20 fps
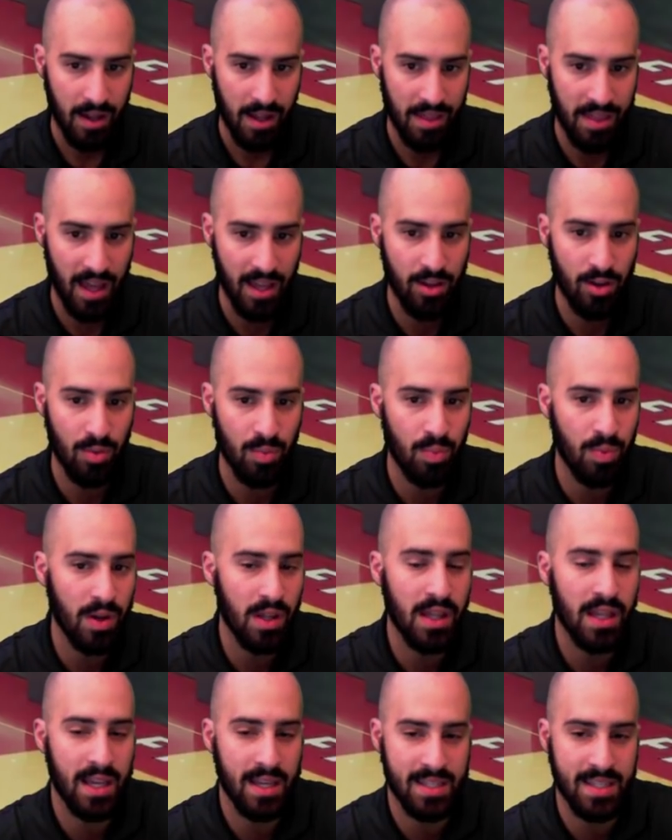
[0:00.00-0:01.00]
Then you're
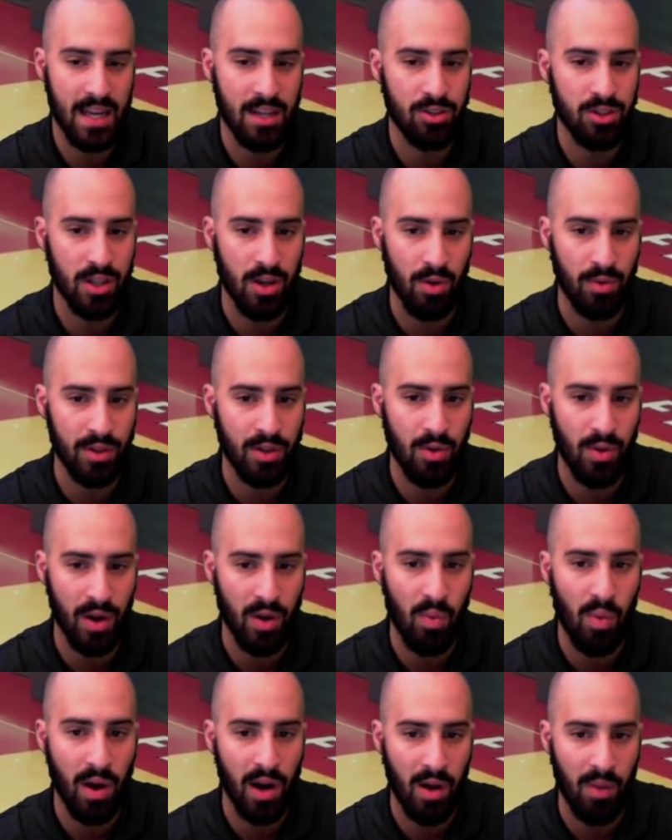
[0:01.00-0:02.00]
really essentially only
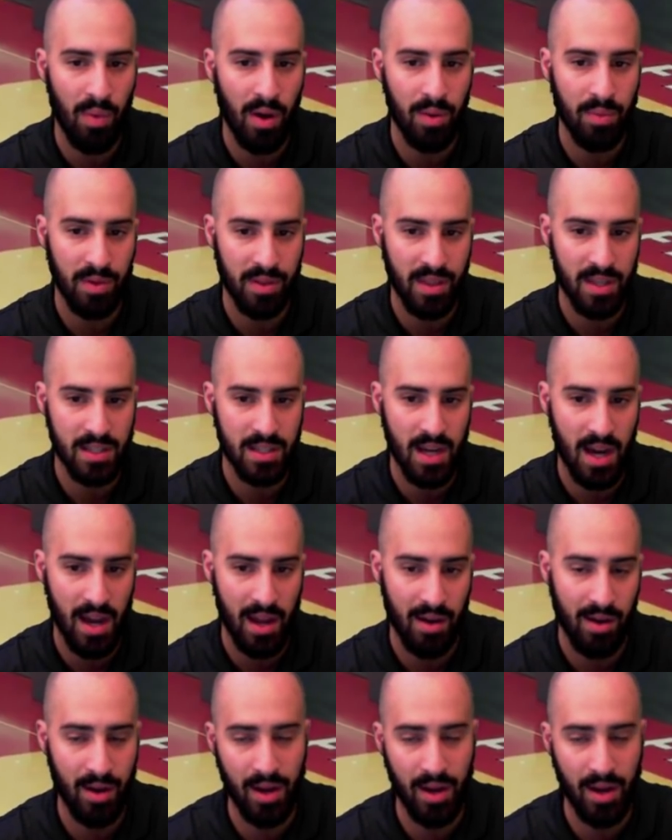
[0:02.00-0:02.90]
going one-on-one with this guy.